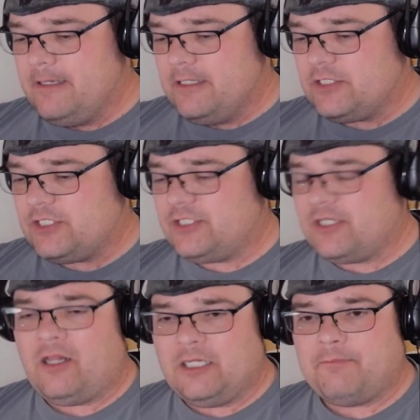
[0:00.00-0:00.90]

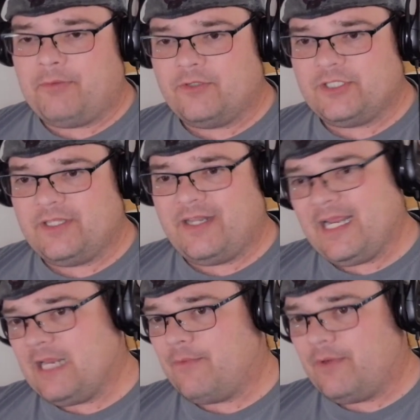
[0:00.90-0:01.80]
solid person that I
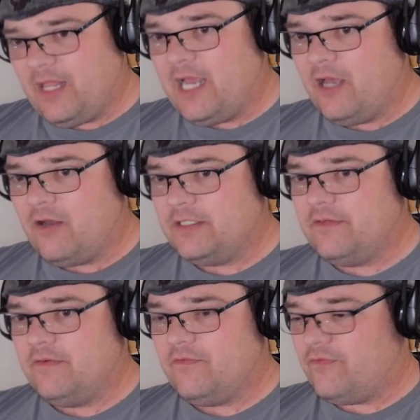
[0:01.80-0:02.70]
can rely
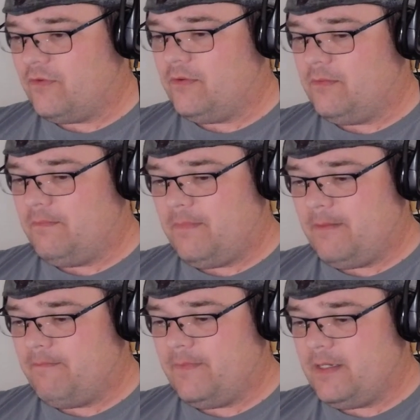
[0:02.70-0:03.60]
on for,
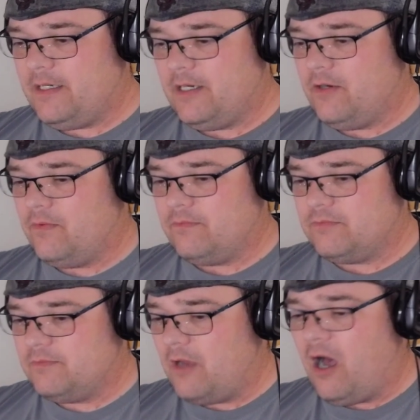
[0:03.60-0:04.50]

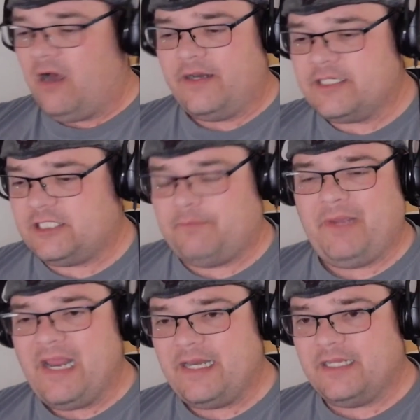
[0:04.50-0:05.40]
honest
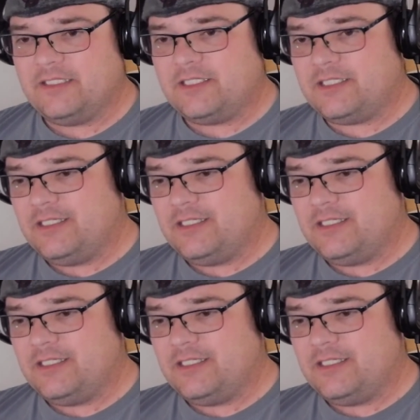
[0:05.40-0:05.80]
opinions.